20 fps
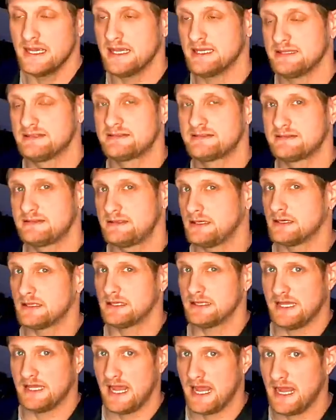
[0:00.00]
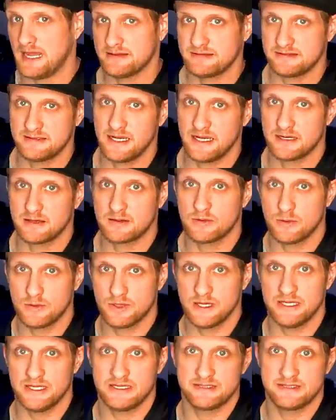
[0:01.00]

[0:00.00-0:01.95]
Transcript: It's still an asset coin.